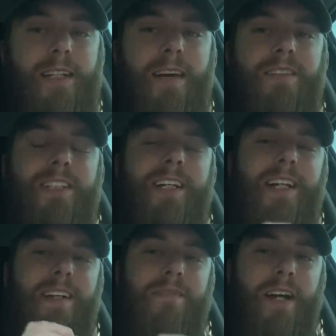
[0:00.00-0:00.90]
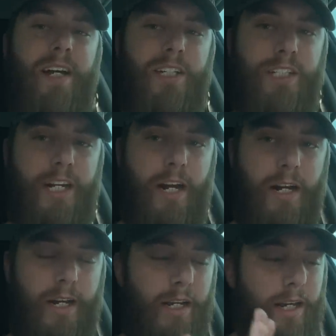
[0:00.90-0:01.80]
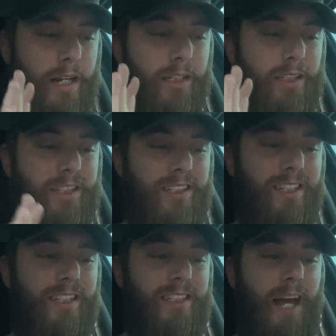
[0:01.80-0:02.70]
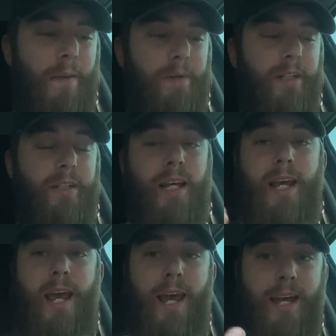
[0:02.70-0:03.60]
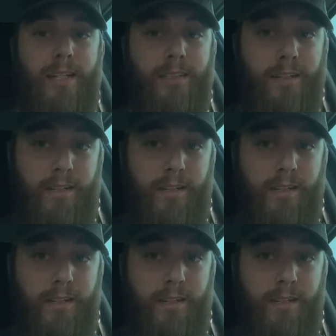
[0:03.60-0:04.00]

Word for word: devastating, very scary to see this happen. And